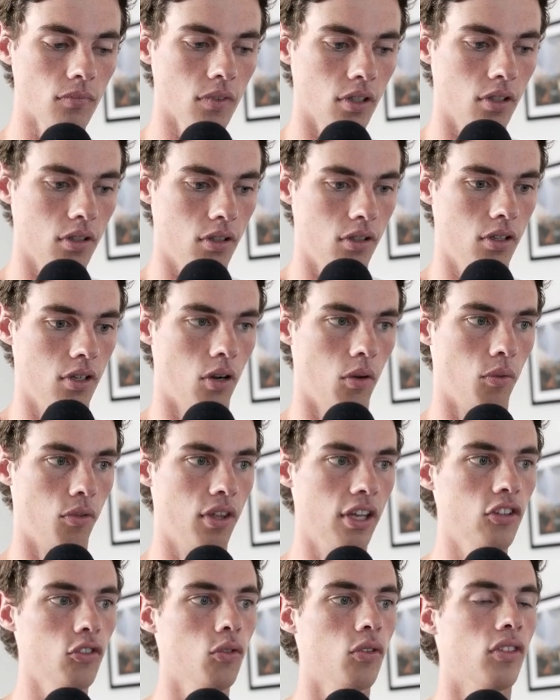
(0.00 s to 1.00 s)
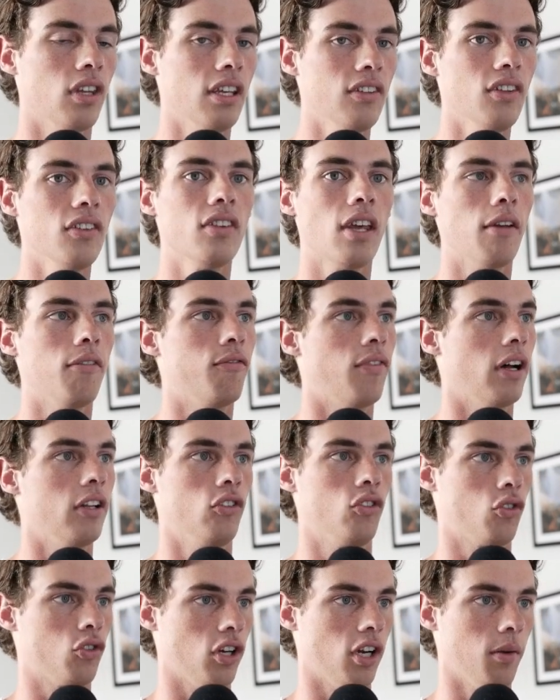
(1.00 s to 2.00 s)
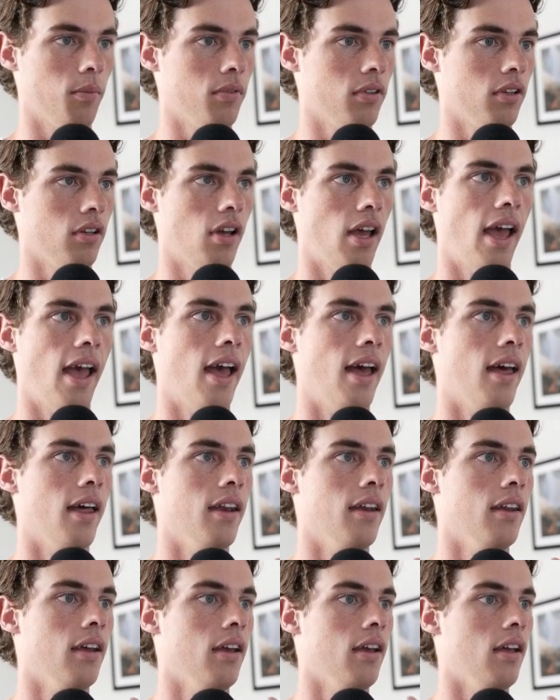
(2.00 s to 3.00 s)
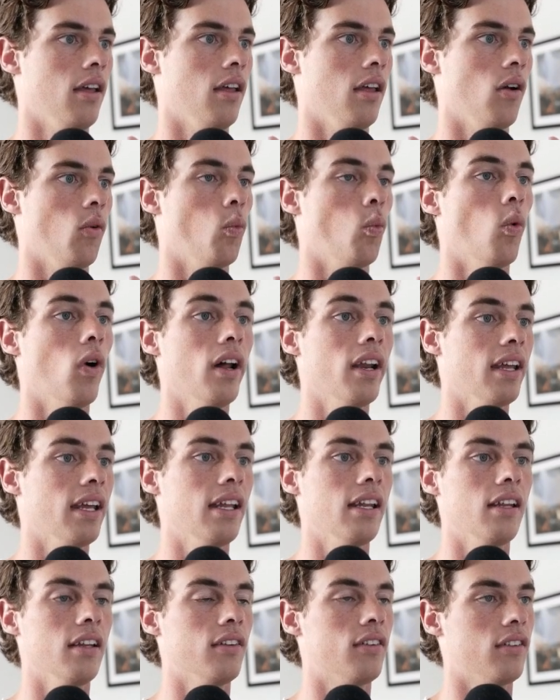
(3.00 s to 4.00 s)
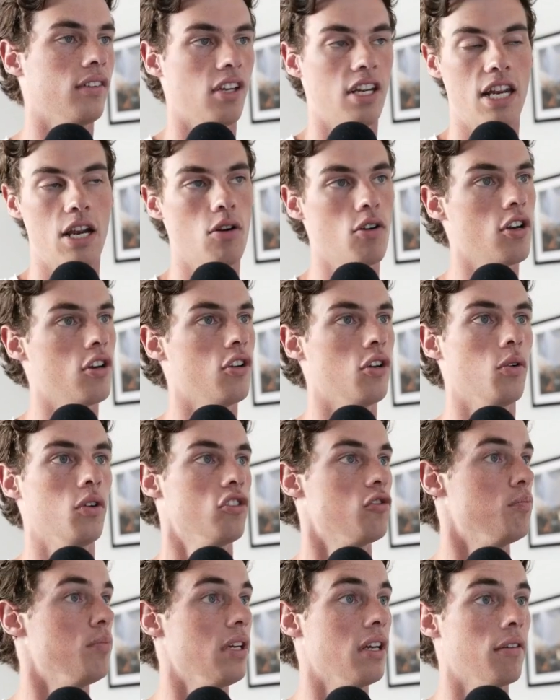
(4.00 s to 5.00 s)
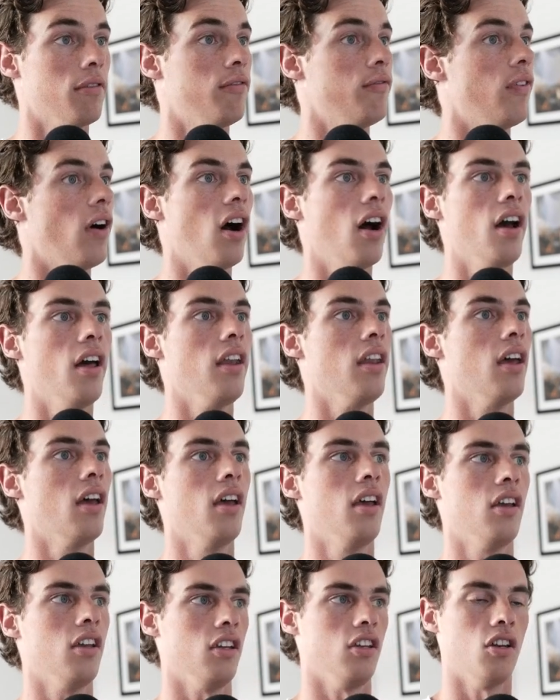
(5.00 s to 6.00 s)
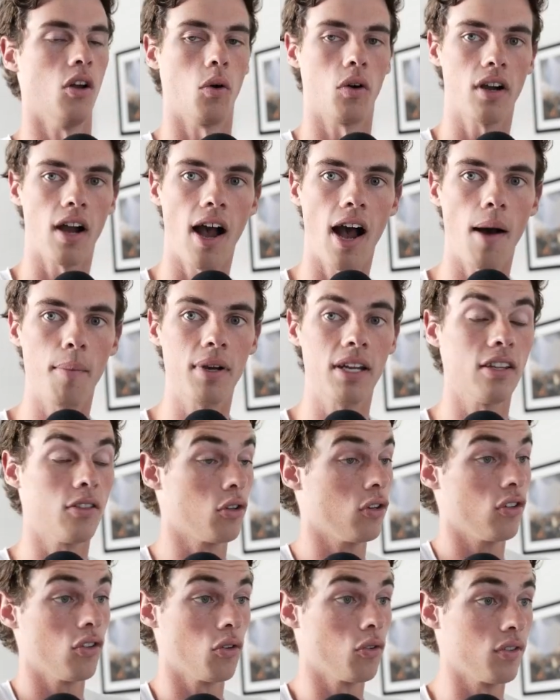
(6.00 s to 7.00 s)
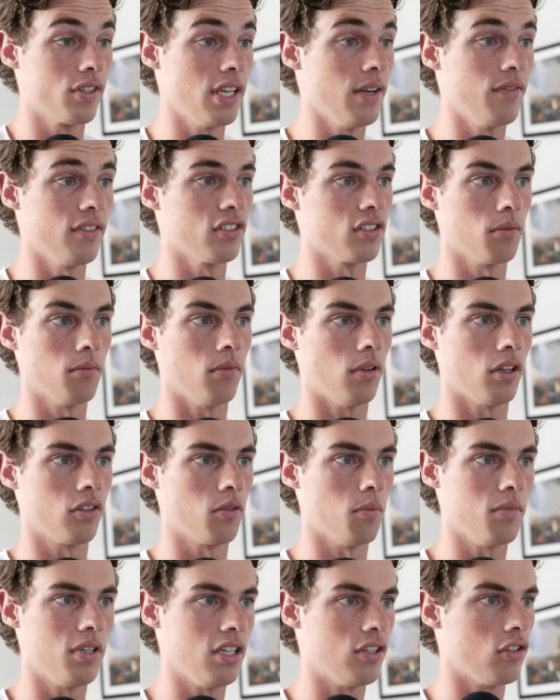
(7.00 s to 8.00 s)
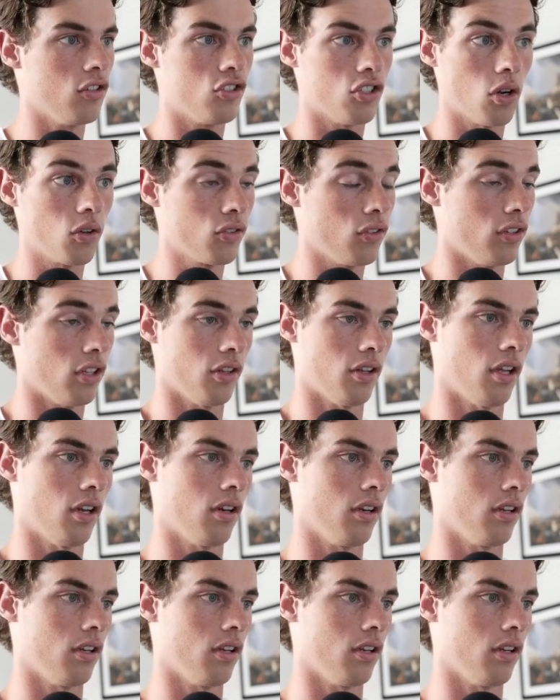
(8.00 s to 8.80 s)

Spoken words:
this is a fun script, and what it is here to do is be a fun, comedy. There's even some decent jokes in there that